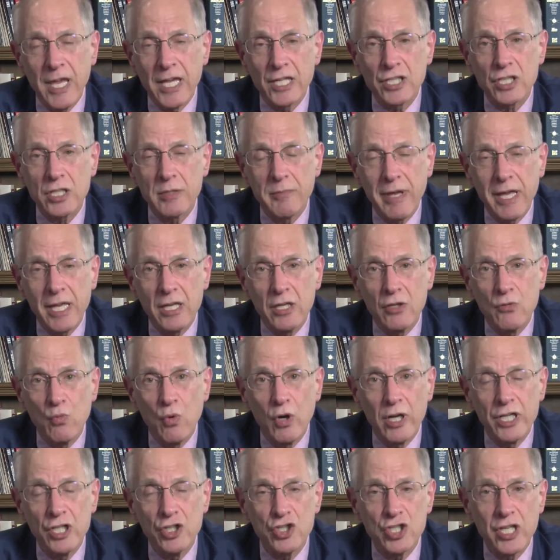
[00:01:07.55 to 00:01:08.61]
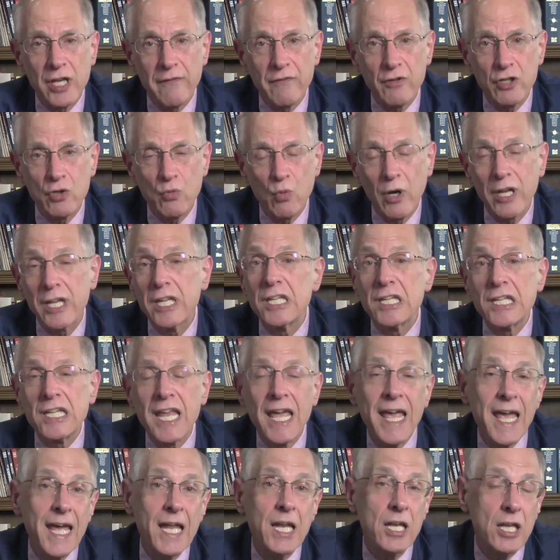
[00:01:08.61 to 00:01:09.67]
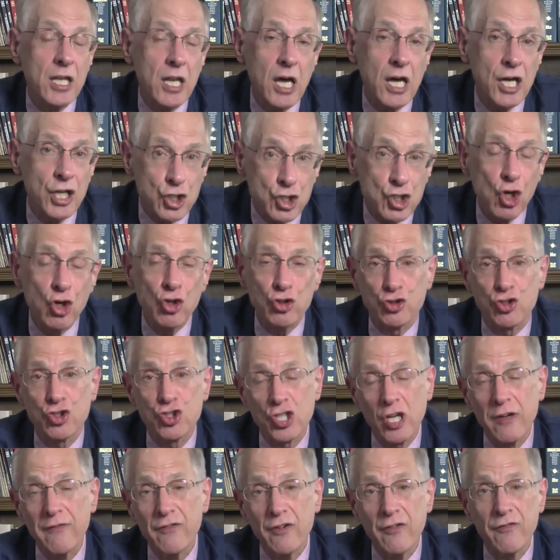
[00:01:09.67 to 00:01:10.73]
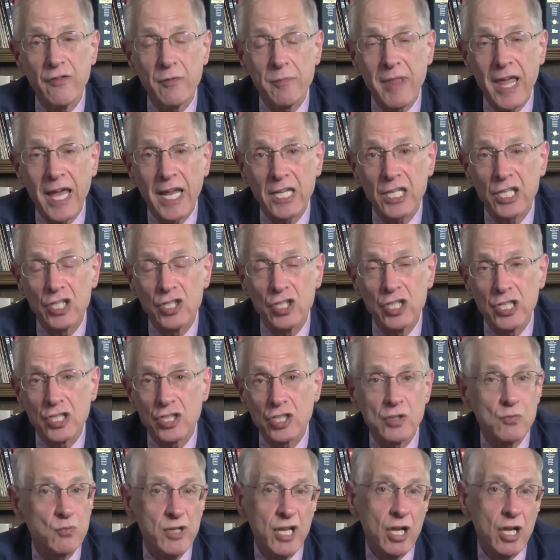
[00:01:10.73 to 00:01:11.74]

Estimated 1 in 7 to 1 in 10 adults suffer from that condition.